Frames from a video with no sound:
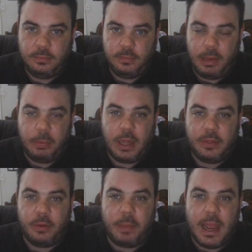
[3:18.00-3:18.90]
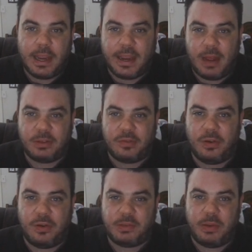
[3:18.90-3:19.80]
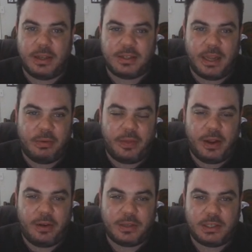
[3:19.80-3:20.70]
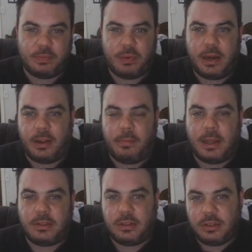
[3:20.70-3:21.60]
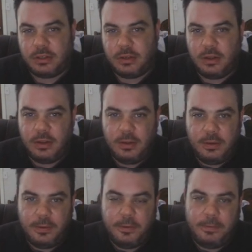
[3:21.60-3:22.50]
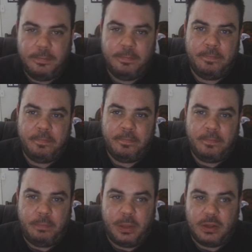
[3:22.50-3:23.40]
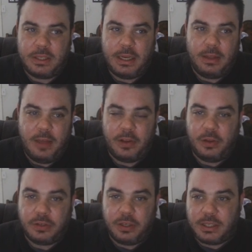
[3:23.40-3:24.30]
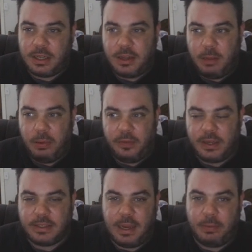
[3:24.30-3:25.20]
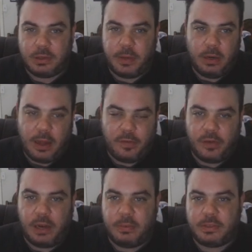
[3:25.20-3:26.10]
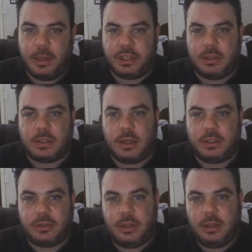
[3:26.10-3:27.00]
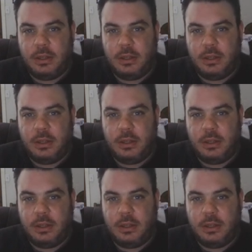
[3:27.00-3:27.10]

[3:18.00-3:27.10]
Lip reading: People had their bank accounts froze because they were there spreading a message. Bill C-11, those are just a couple of examples. We don't have freedom of speech in this country.